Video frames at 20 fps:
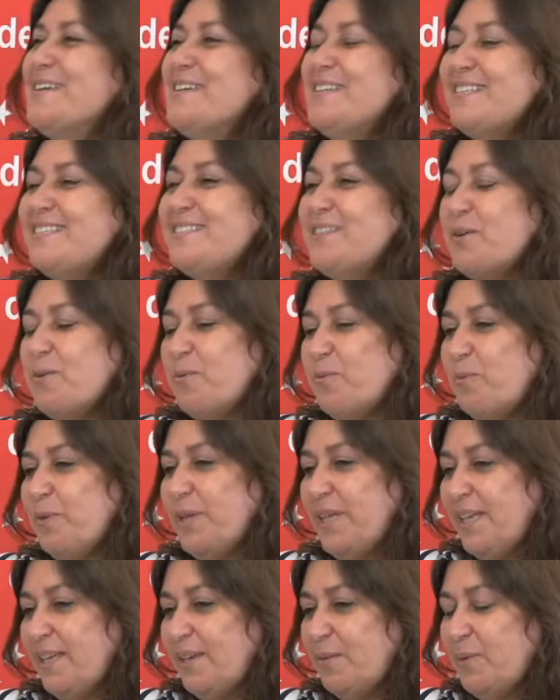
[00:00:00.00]
So
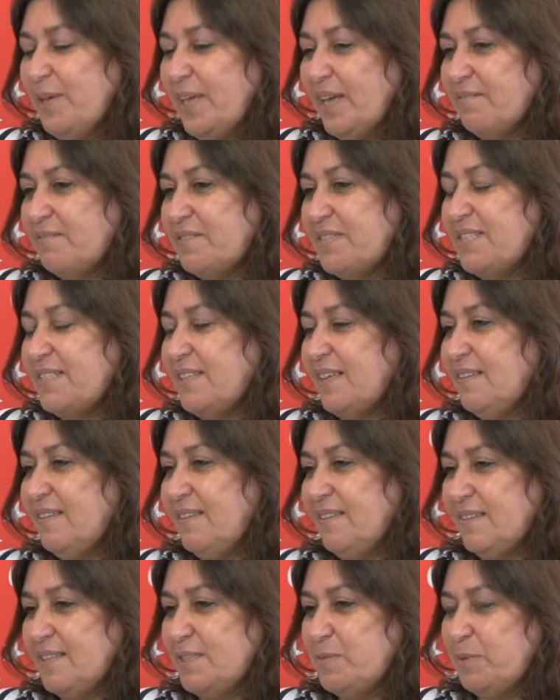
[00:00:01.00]
we have a study
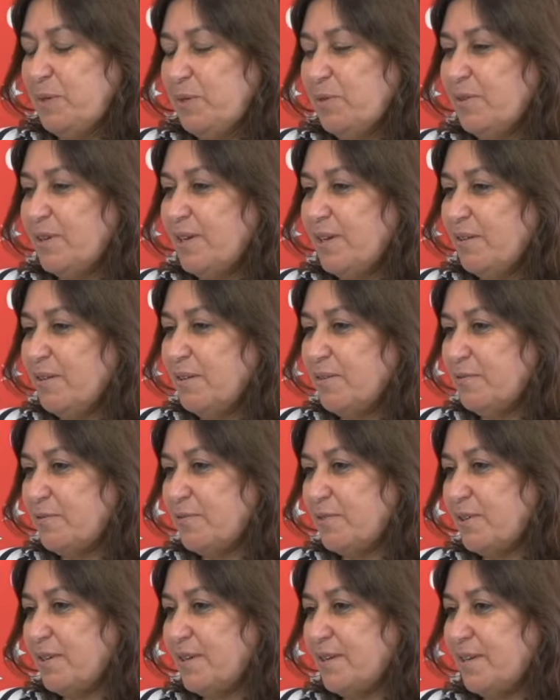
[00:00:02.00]
that's been ongoing
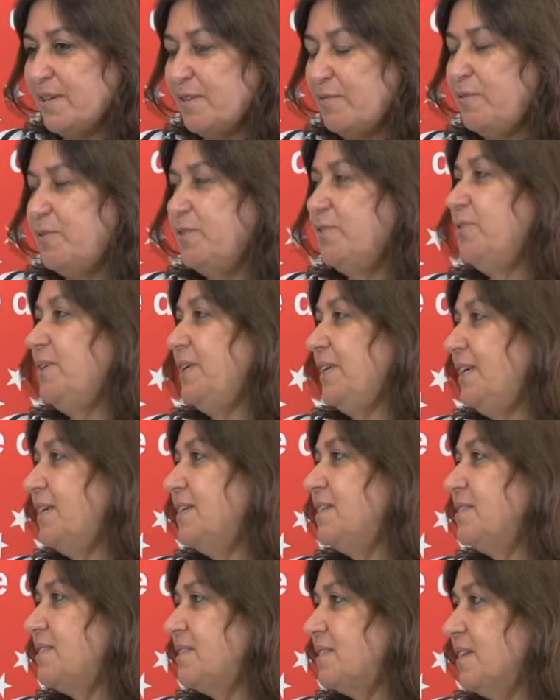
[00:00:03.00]
for a few
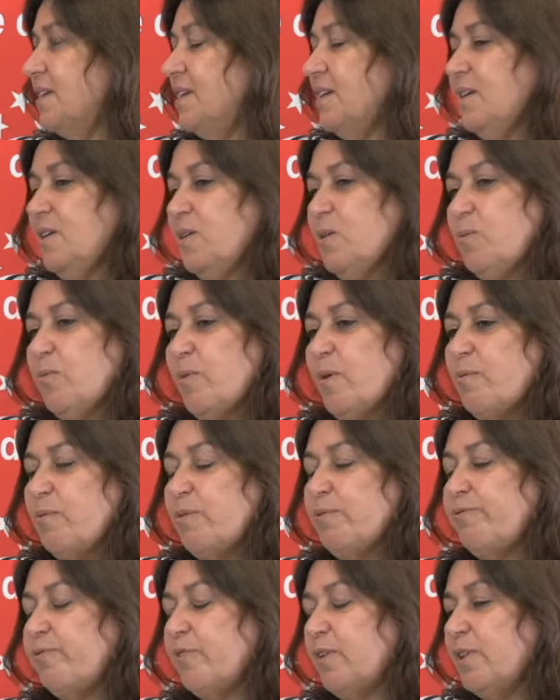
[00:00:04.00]
years, where we
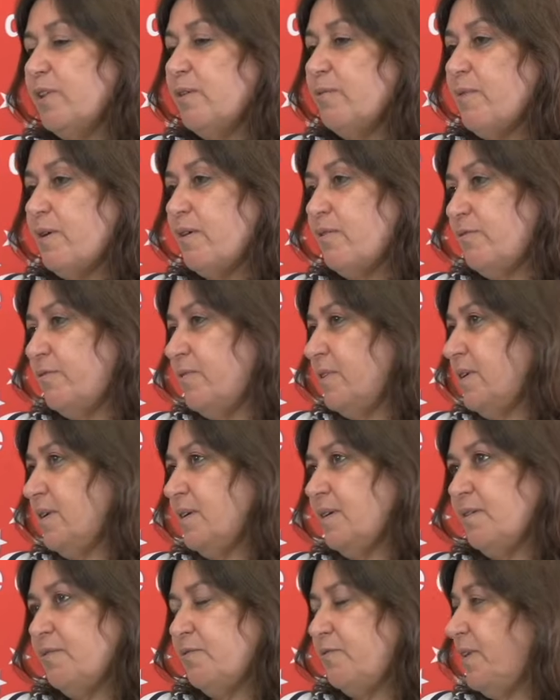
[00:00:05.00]
follow
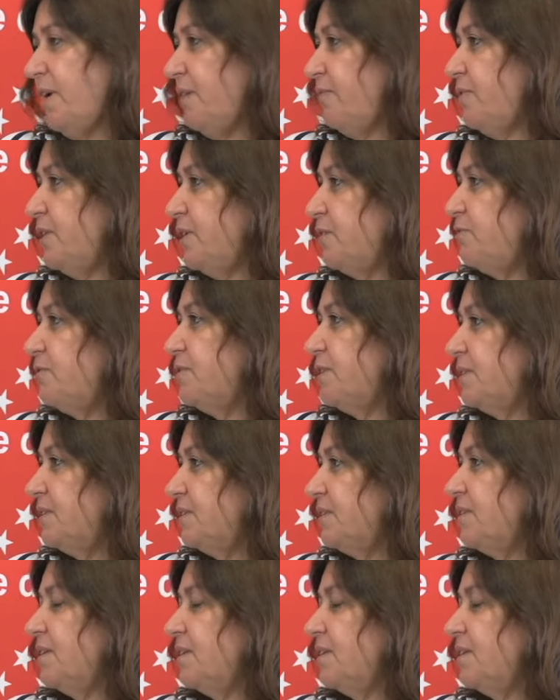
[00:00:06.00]
over 500